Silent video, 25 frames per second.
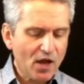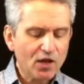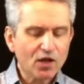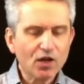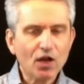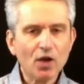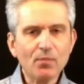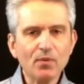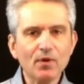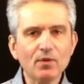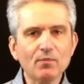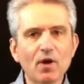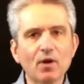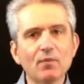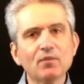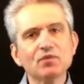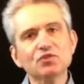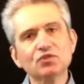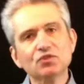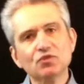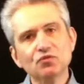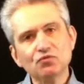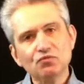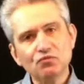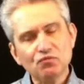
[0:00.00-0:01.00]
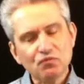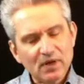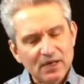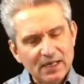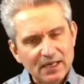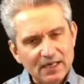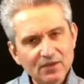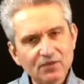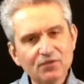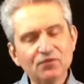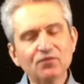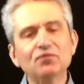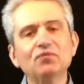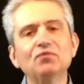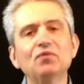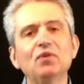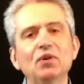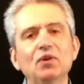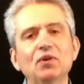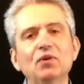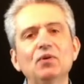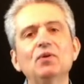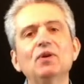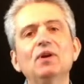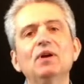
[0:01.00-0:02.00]
couple of moments to read
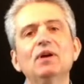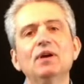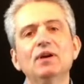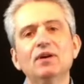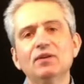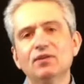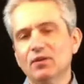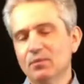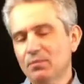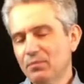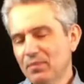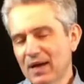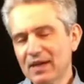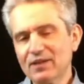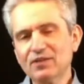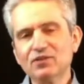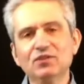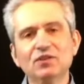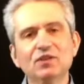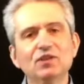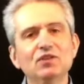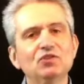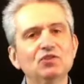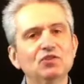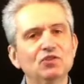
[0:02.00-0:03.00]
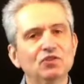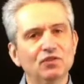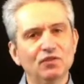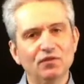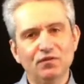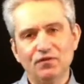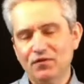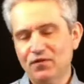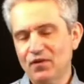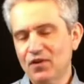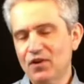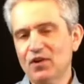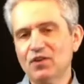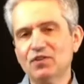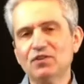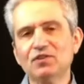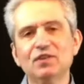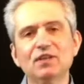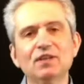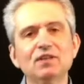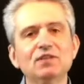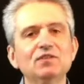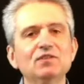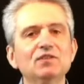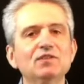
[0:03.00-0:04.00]
through the passage, the
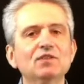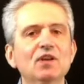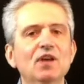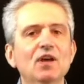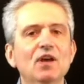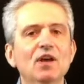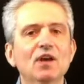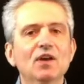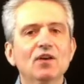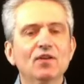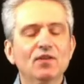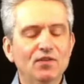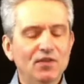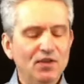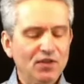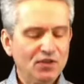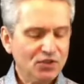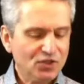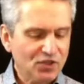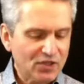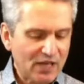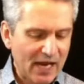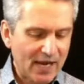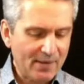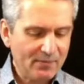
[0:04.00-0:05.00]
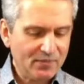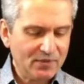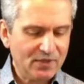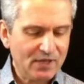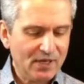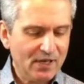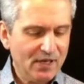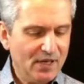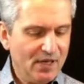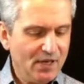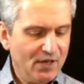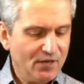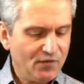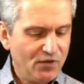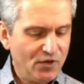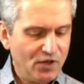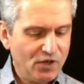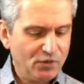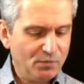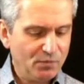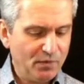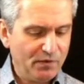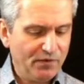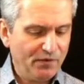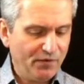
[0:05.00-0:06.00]
verses, the chapter that is
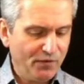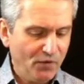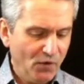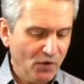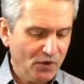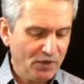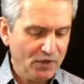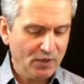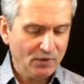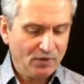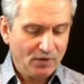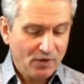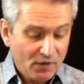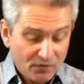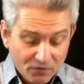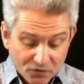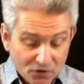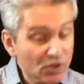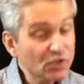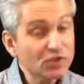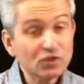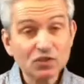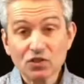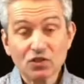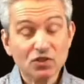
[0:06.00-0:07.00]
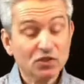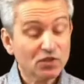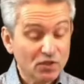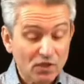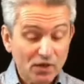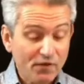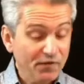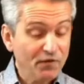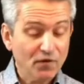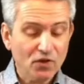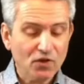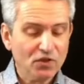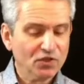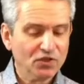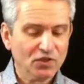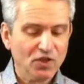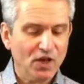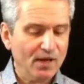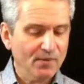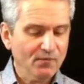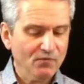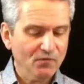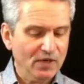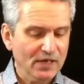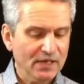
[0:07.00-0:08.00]
before you. Just a first
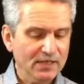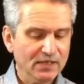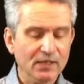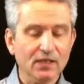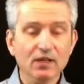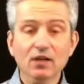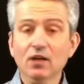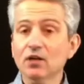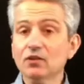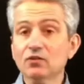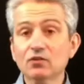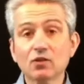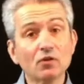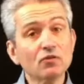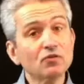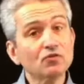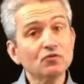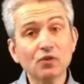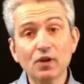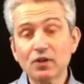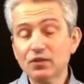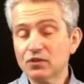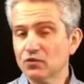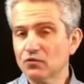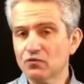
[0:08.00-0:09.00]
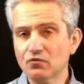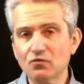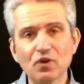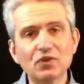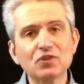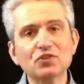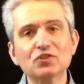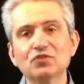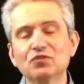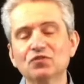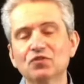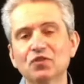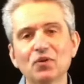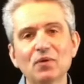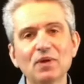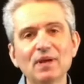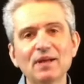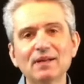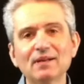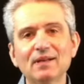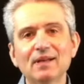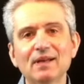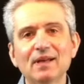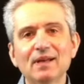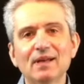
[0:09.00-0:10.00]
time reading. Don't try to rush through
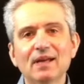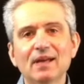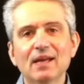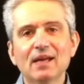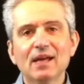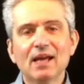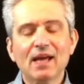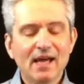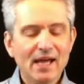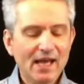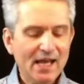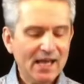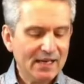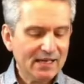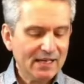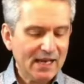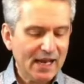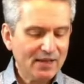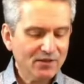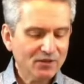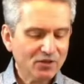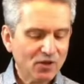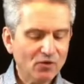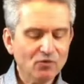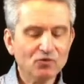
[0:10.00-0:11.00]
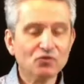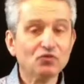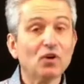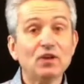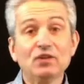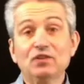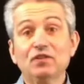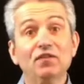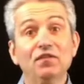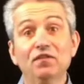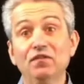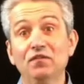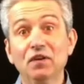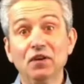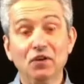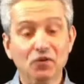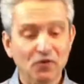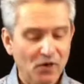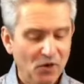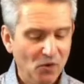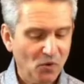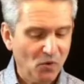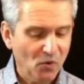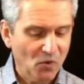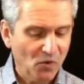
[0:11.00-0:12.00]
it and don't try to figure
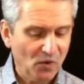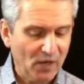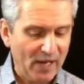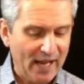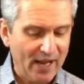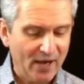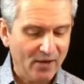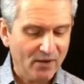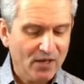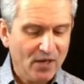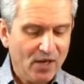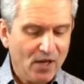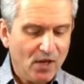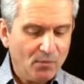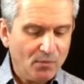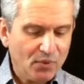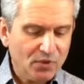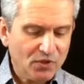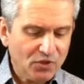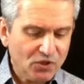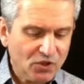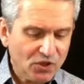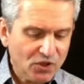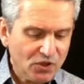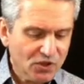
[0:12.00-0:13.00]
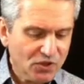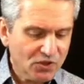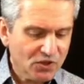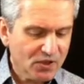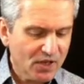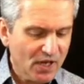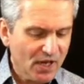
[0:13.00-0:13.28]
it all out. But just